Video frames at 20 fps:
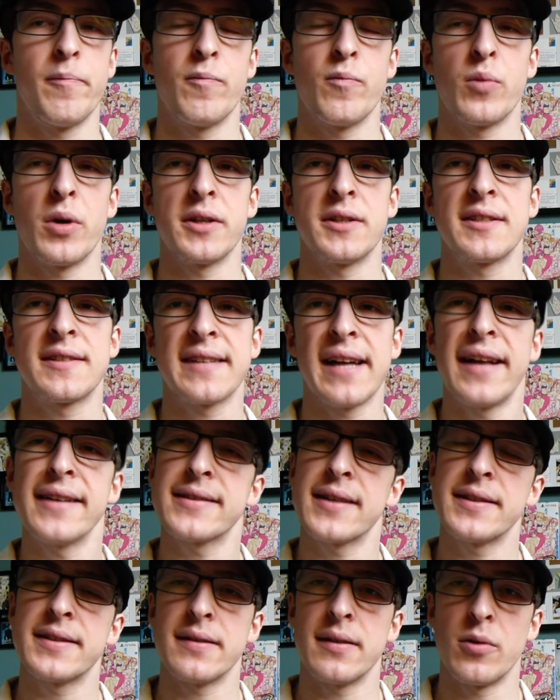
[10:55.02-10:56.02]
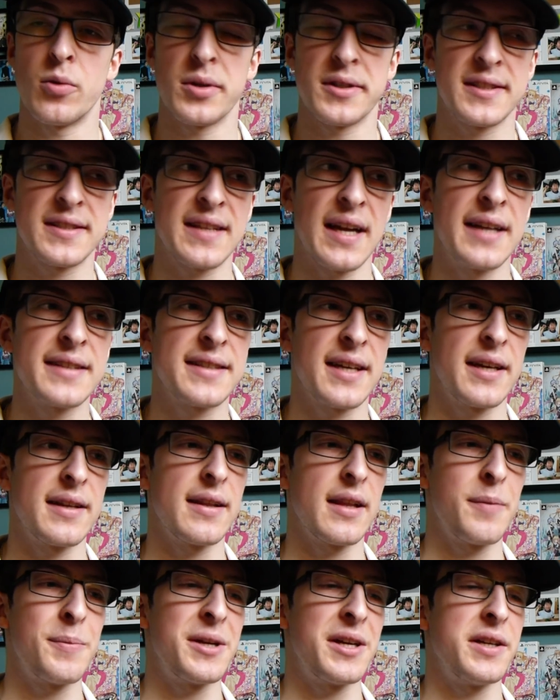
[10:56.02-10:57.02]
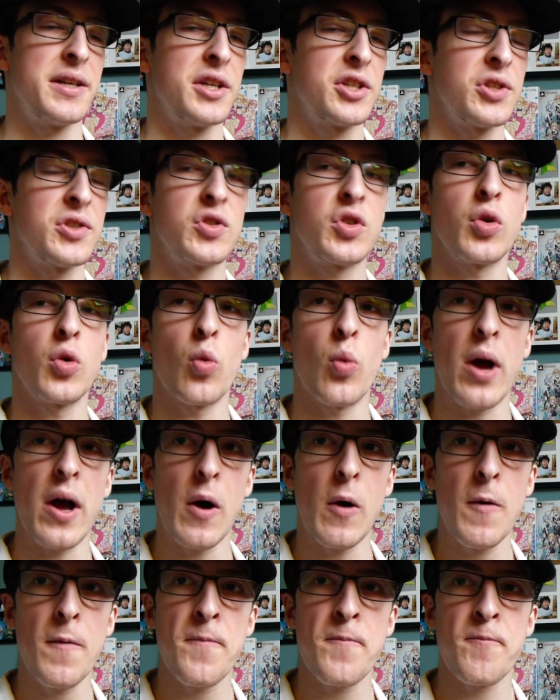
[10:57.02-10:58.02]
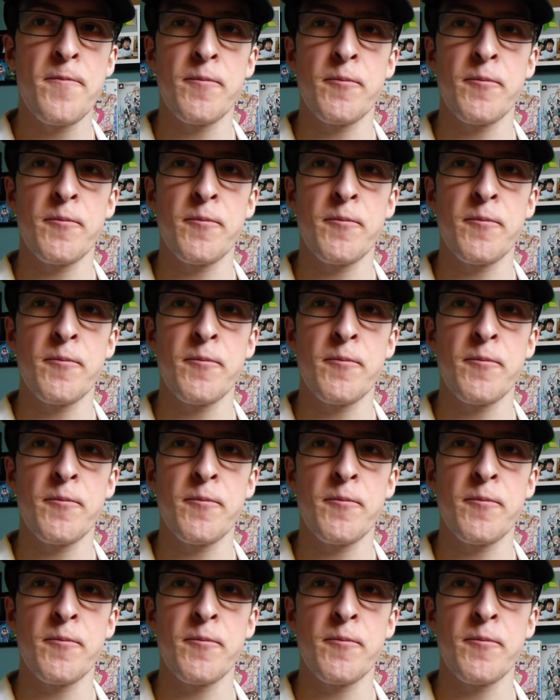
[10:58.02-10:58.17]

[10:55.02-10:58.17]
What Steins Gate limited editions do well